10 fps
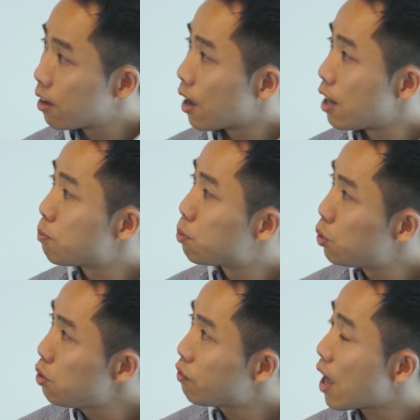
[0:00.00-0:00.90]
And to
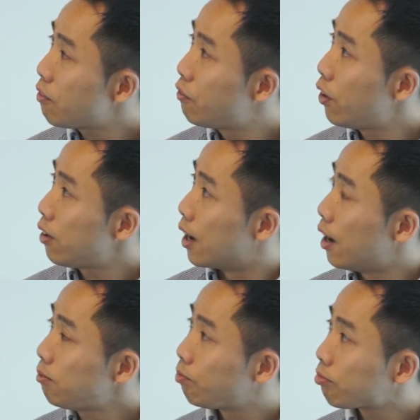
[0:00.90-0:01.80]
prove that further,